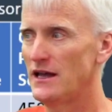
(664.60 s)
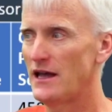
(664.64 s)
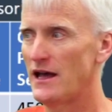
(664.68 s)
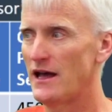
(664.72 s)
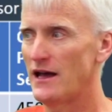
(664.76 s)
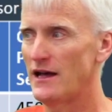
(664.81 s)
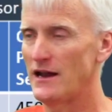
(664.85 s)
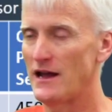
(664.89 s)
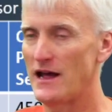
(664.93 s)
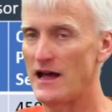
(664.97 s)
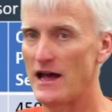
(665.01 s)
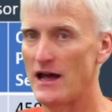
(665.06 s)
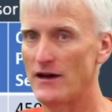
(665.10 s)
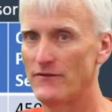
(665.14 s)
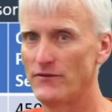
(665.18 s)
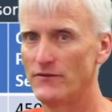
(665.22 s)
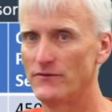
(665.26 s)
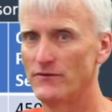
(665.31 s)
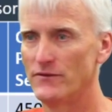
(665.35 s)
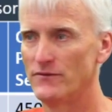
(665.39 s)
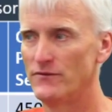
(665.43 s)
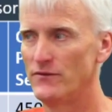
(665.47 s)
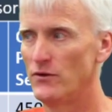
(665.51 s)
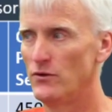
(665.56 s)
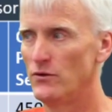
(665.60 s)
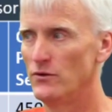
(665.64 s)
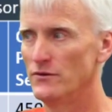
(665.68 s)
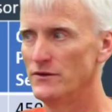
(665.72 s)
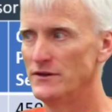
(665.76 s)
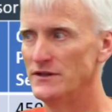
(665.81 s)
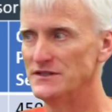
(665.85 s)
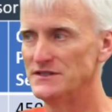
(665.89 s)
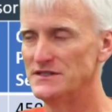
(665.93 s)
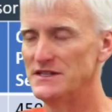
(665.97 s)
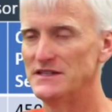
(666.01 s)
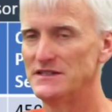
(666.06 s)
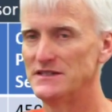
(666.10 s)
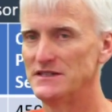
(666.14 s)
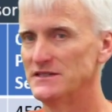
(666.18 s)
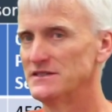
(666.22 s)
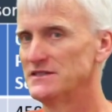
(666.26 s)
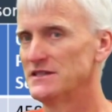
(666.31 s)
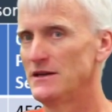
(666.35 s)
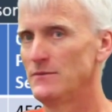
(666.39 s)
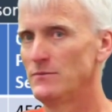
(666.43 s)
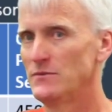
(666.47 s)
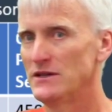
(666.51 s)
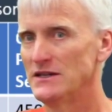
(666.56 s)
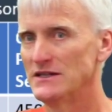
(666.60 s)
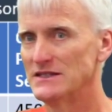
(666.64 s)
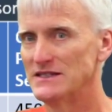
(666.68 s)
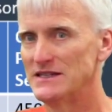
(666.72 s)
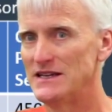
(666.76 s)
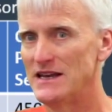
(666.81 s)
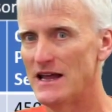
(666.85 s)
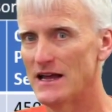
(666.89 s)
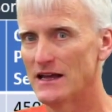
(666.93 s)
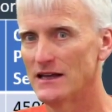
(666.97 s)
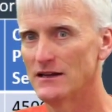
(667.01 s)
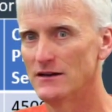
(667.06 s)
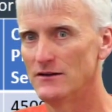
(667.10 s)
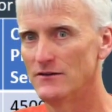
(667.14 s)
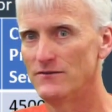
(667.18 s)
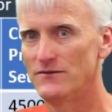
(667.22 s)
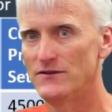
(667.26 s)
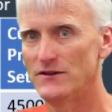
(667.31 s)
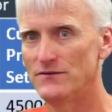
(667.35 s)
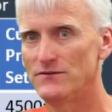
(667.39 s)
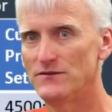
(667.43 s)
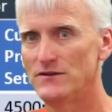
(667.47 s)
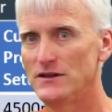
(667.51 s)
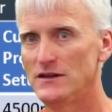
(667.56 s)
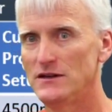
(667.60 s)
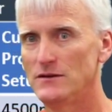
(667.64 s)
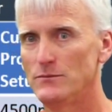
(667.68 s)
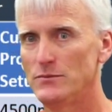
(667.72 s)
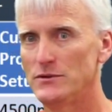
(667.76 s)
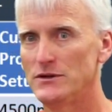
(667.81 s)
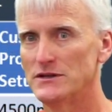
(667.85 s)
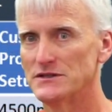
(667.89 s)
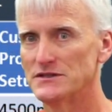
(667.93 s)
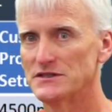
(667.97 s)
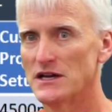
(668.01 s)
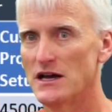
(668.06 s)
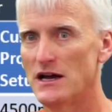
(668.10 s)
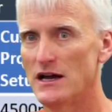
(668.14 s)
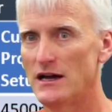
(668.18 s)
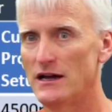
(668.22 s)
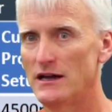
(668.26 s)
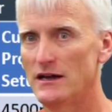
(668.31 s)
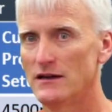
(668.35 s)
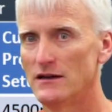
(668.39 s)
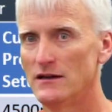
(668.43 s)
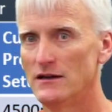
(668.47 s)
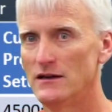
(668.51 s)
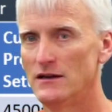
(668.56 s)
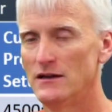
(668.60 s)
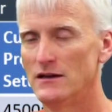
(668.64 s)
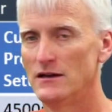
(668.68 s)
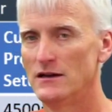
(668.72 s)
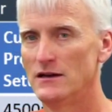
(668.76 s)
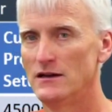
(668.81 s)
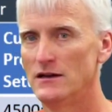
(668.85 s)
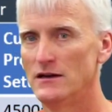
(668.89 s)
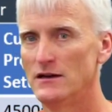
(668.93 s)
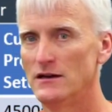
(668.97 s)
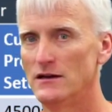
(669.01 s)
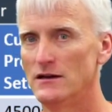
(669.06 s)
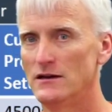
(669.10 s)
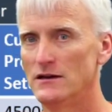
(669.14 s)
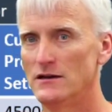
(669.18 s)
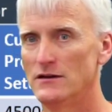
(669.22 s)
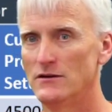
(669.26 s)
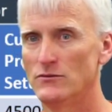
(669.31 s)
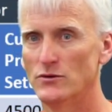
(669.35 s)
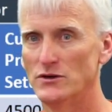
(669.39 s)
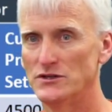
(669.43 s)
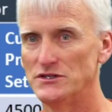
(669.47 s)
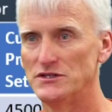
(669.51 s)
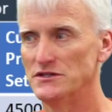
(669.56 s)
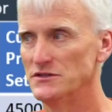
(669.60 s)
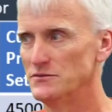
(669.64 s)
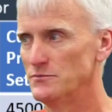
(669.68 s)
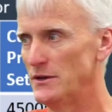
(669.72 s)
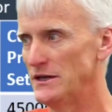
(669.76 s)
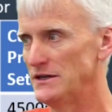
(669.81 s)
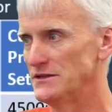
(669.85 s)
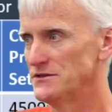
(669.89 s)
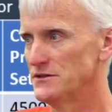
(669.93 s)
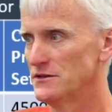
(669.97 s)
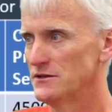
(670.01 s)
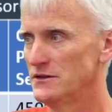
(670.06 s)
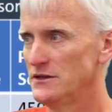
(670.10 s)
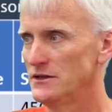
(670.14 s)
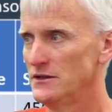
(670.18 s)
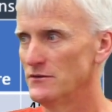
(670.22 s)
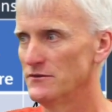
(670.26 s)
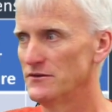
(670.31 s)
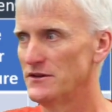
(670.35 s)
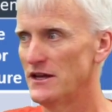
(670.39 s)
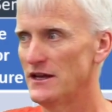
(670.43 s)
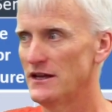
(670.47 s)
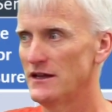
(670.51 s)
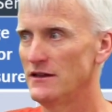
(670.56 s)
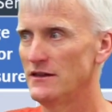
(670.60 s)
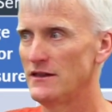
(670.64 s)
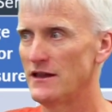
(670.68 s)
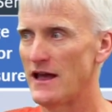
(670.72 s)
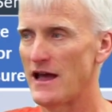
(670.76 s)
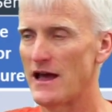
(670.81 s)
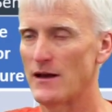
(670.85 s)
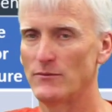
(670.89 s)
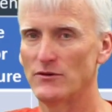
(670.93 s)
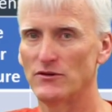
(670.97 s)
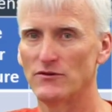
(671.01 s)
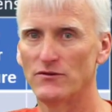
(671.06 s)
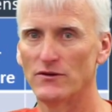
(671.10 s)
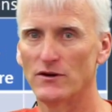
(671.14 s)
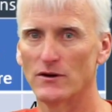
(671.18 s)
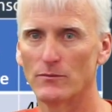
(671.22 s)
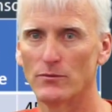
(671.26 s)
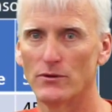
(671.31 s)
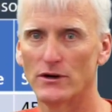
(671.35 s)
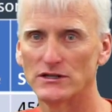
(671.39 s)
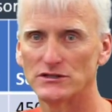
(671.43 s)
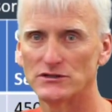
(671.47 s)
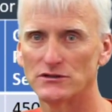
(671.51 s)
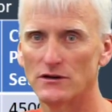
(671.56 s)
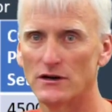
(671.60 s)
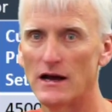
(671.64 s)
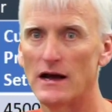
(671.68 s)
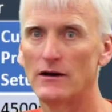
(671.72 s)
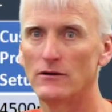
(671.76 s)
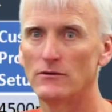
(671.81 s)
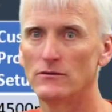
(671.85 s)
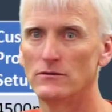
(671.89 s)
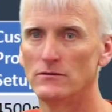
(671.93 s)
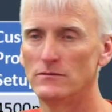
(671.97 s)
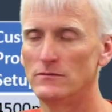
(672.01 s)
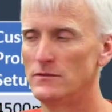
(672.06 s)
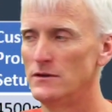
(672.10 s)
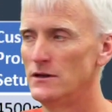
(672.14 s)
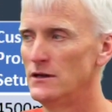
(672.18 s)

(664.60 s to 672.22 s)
at a half of a volt is the same thing as negative 15 PSI, which is basically, you know, taking the atmospheric pressure out.